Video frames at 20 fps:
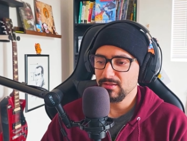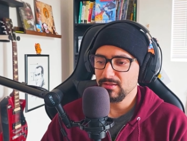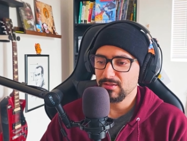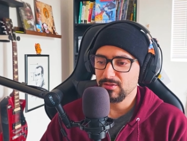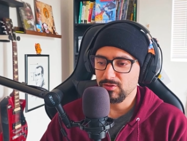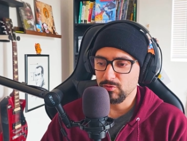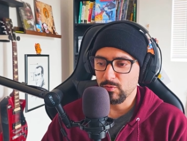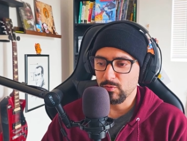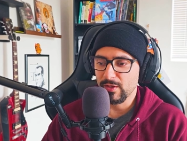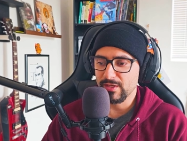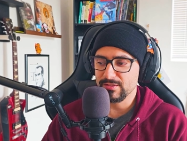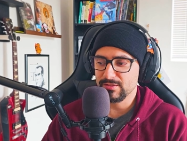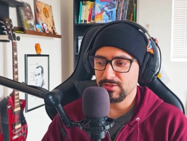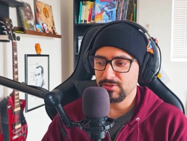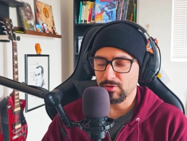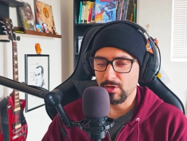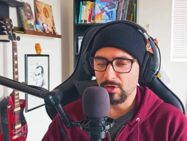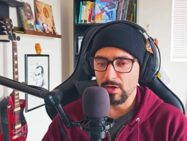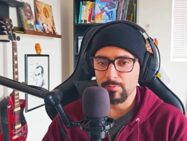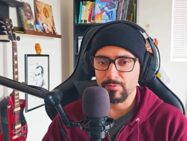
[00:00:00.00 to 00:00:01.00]
that you wasted
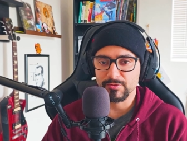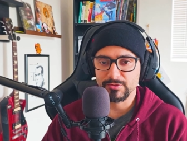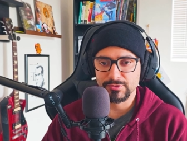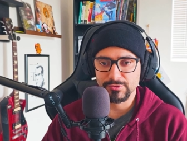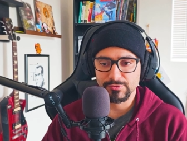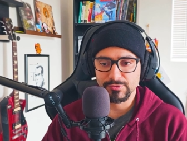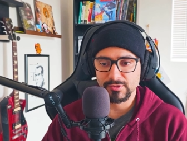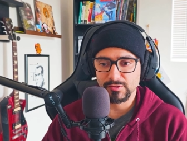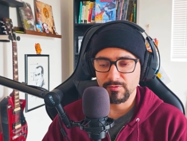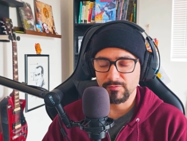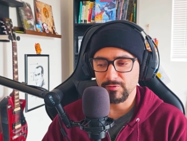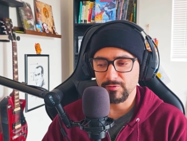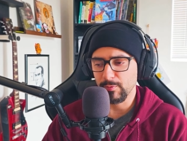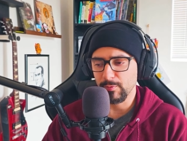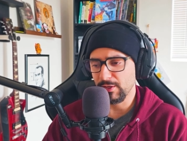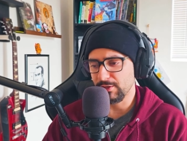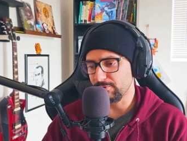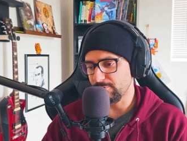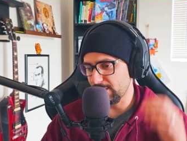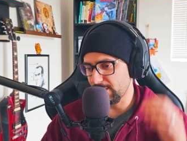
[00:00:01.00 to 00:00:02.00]
your opportunity to feel
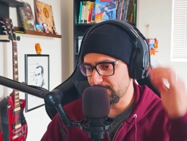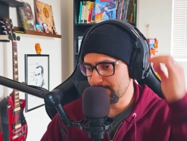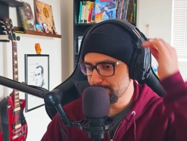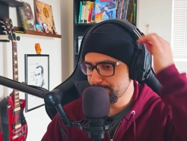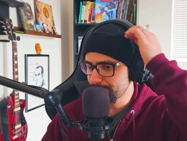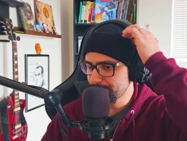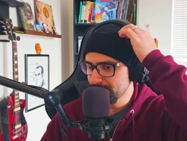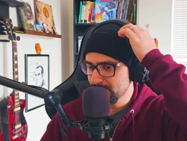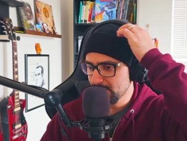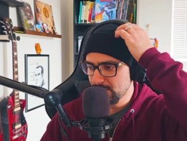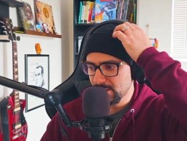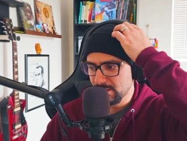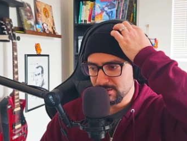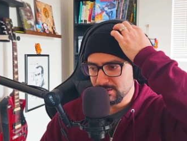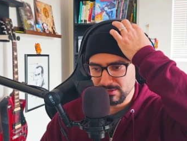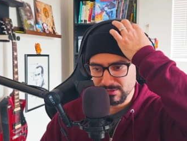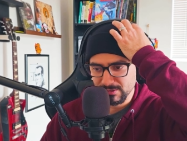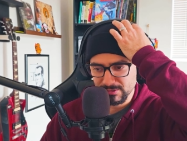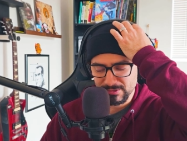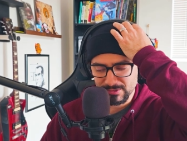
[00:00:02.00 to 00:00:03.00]
better right
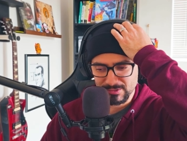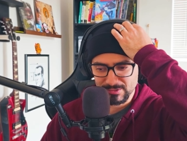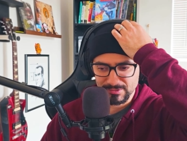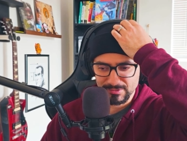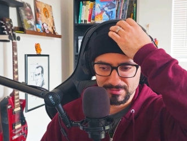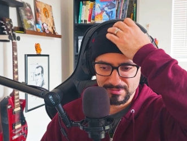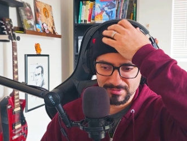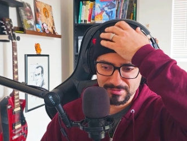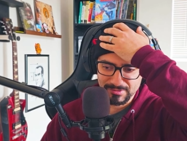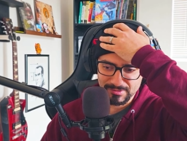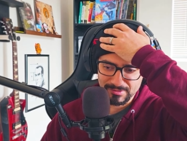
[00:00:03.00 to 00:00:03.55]
it's this